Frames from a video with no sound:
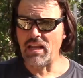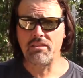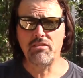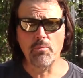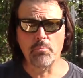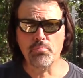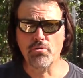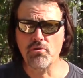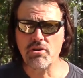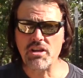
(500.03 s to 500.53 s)

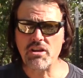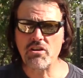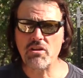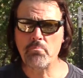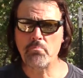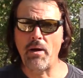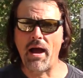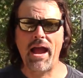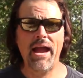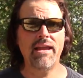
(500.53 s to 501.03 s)
It's a pretty
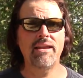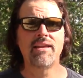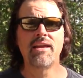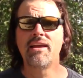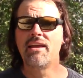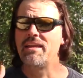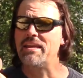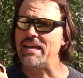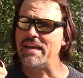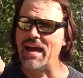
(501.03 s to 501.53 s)
good bite.
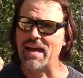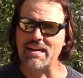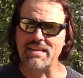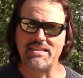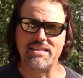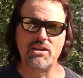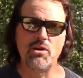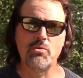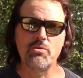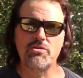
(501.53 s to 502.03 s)
You got to
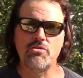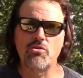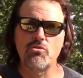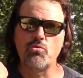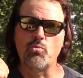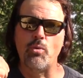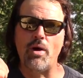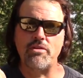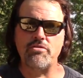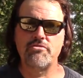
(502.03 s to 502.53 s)
deal with
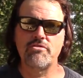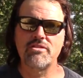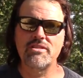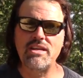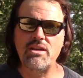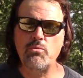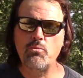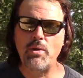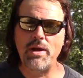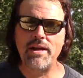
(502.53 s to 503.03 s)
those
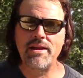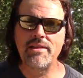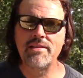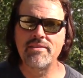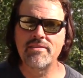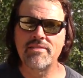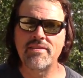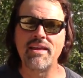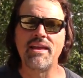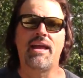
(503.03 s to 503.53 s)
westerly
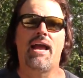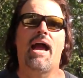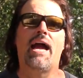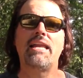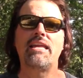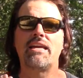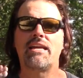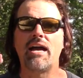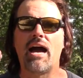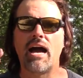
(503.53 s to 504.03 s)
winds,
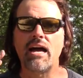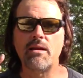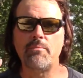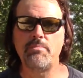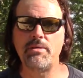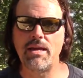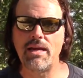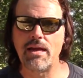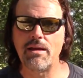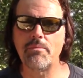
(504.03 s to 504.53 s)
and you got to
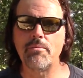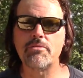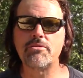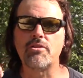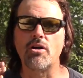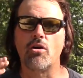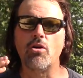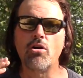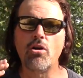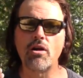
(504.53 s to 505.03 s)
be able
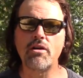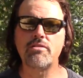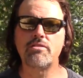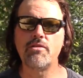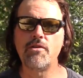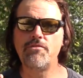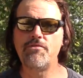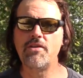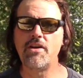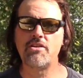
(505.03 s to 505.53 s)
to hook
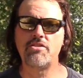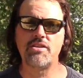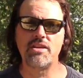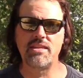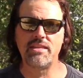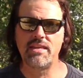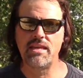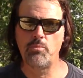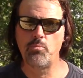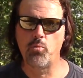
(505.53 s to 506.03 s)
the fish
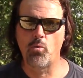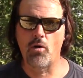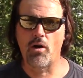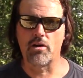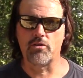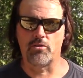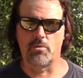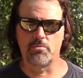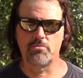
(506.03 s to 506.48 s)
in deep water.